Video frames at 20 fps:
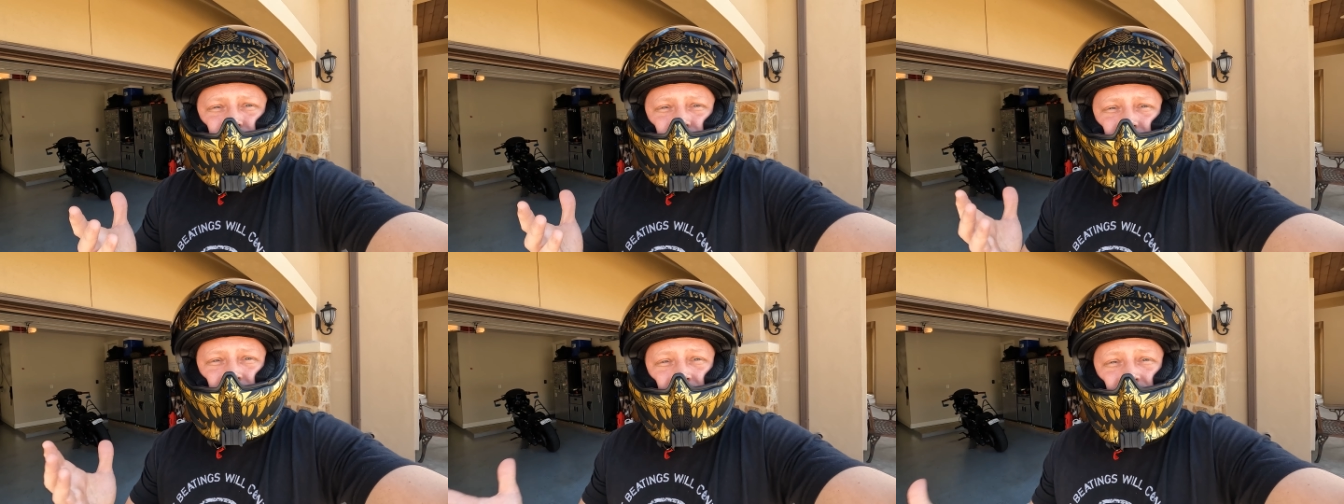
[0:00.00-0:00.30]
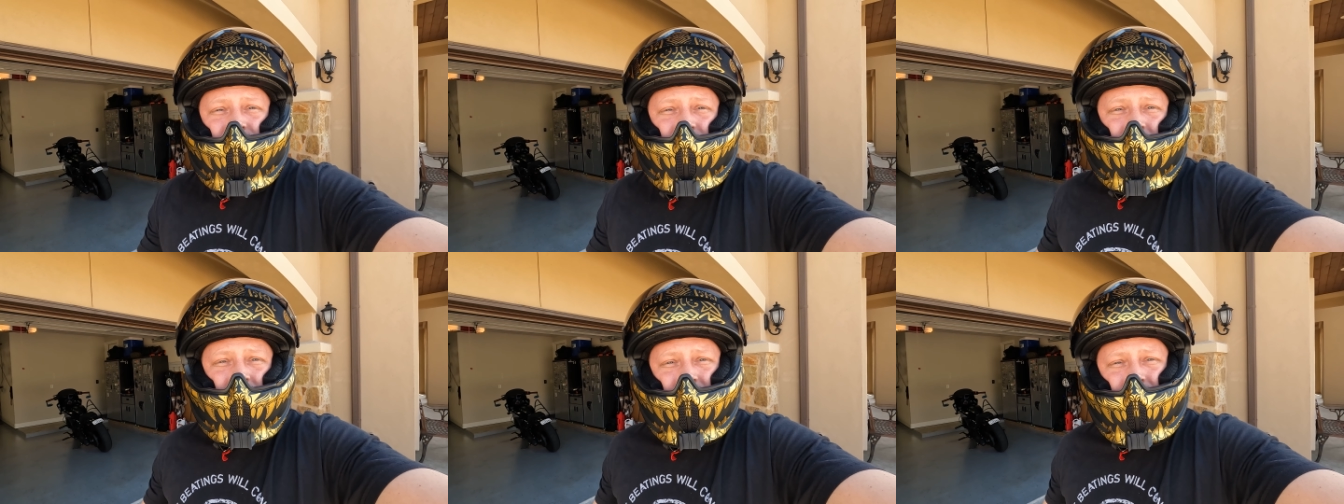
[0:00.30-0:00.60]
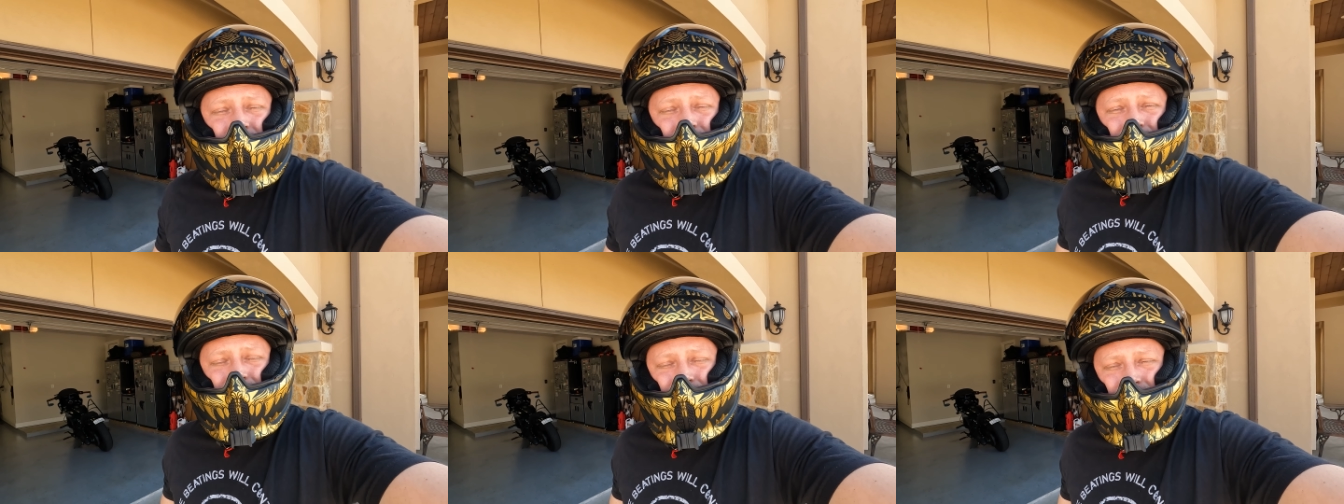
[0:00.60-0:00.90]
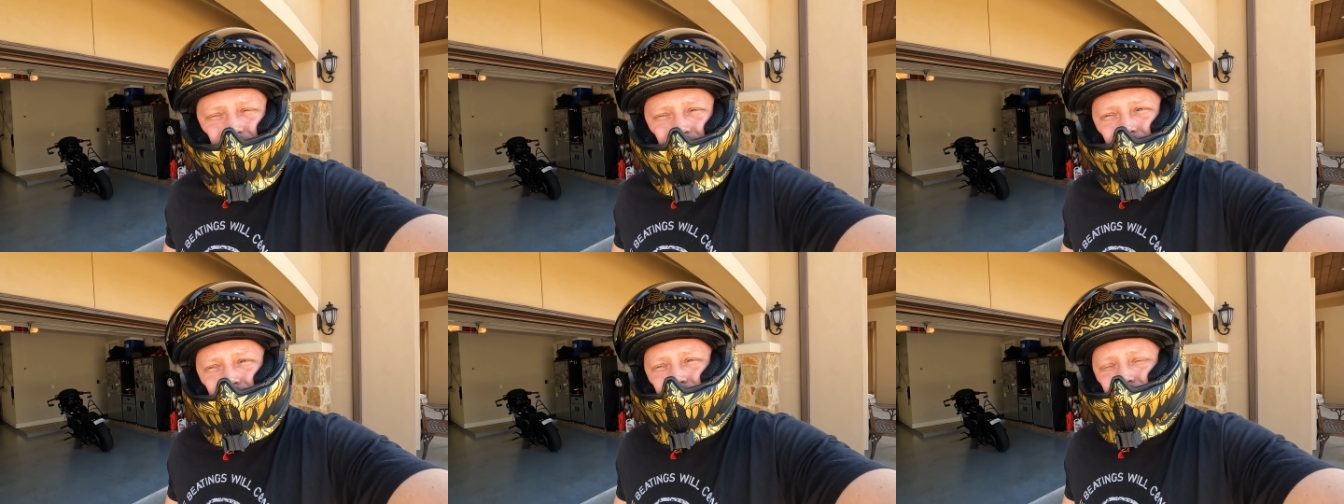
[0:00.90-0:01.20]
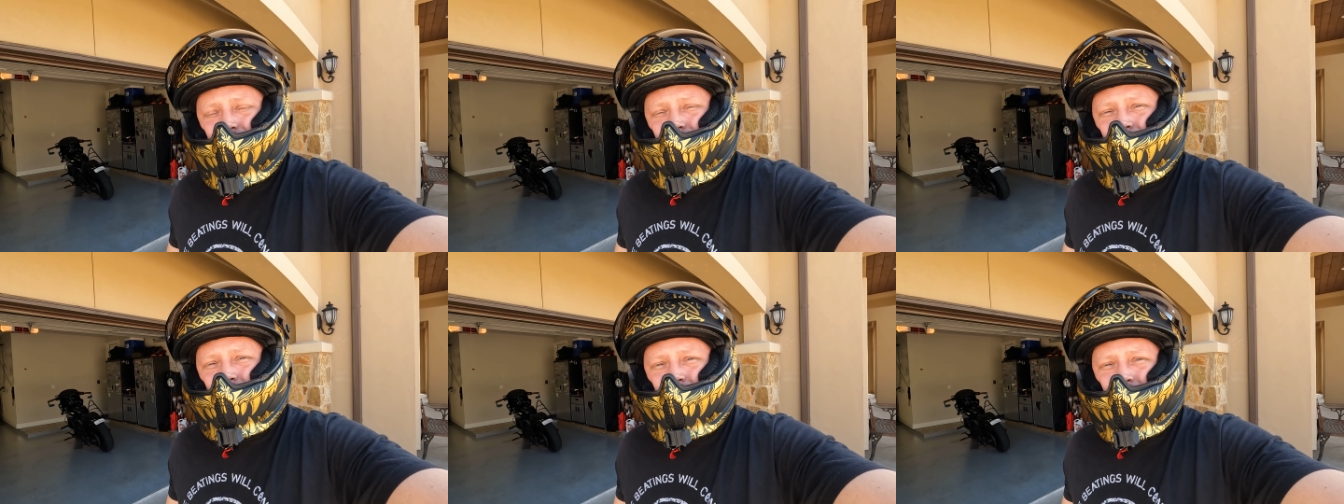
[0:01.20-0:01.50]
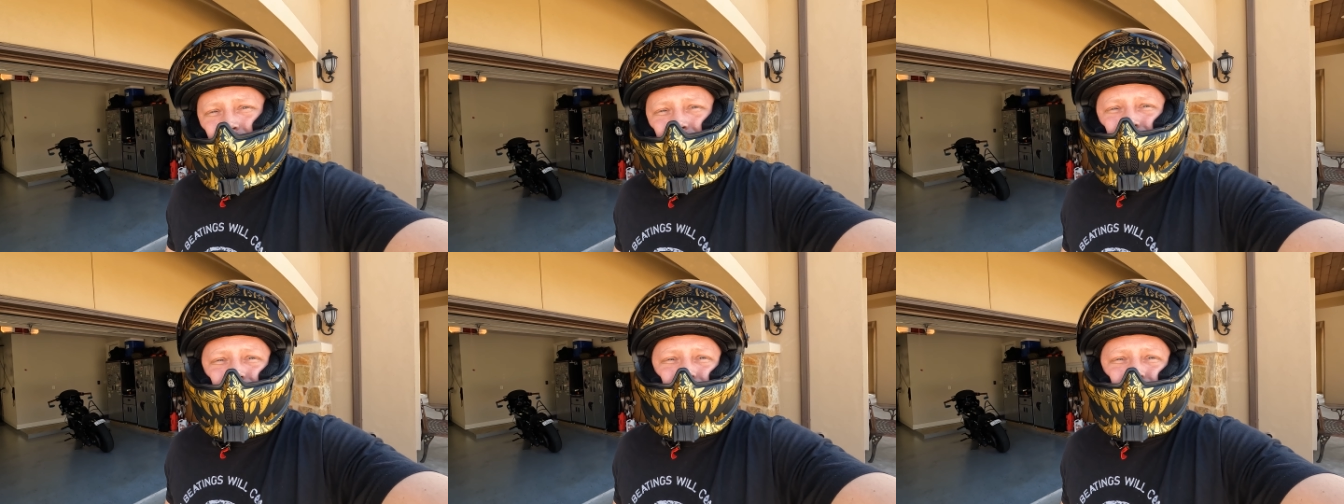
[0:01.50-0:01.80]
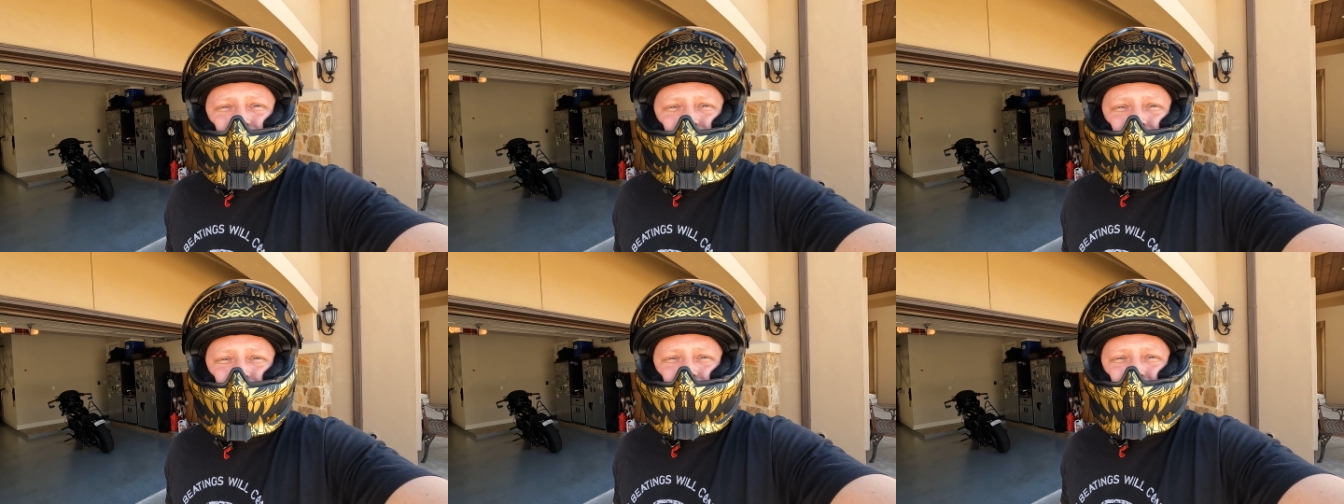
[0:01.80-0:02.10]
And even with my exhaust right
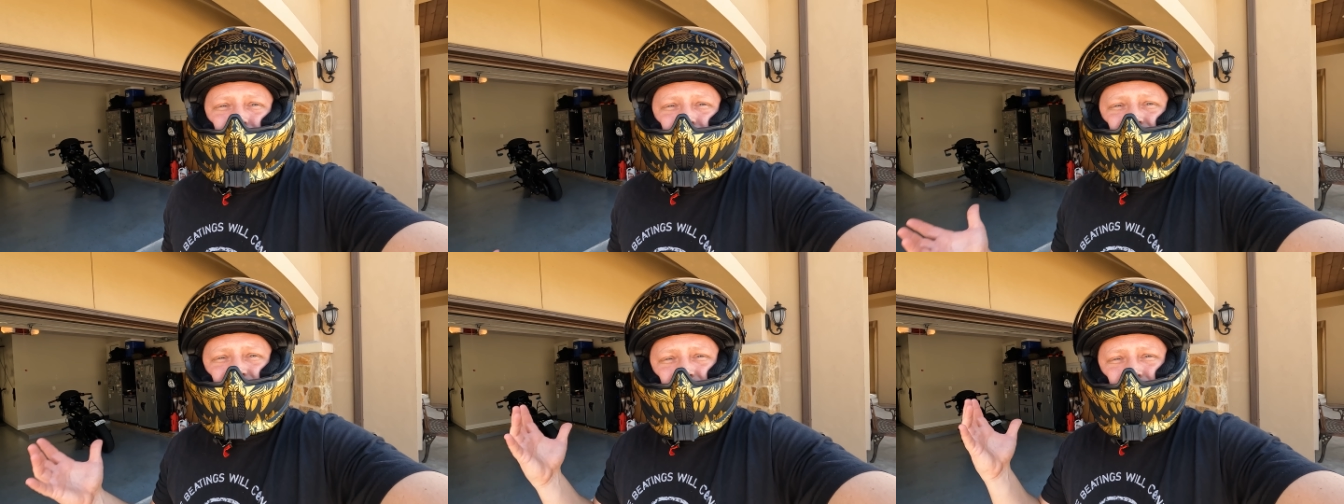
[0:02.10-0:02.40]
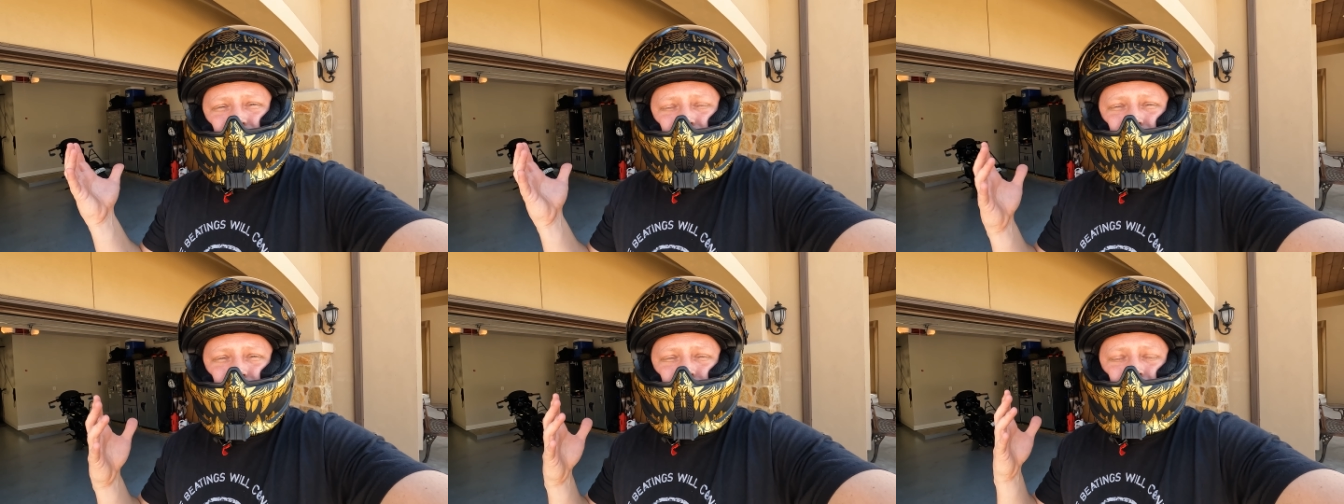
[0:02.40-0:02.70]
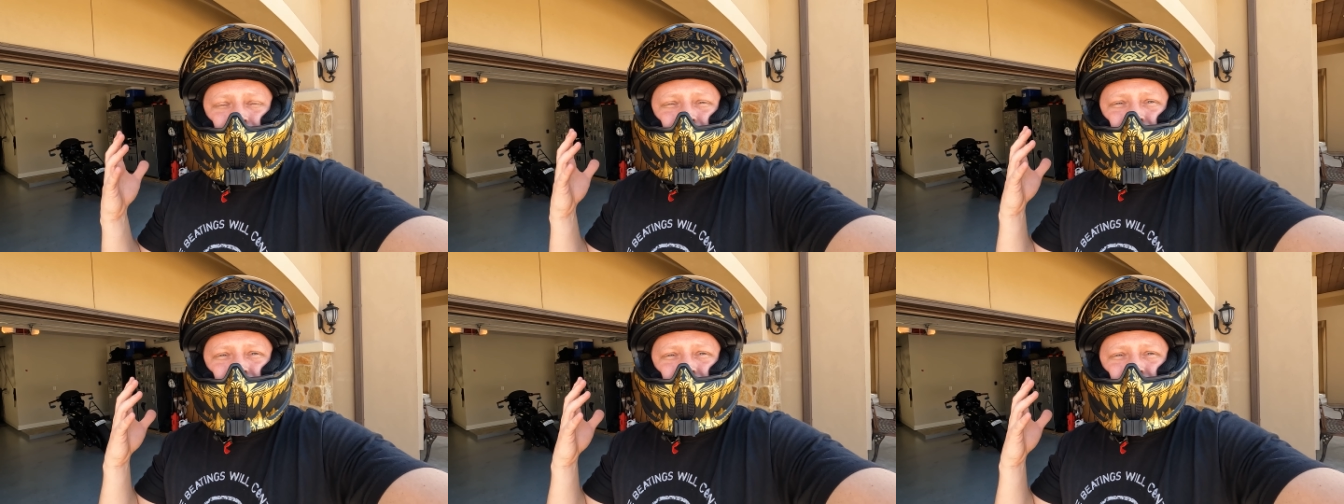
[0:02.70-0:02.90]
next to my face,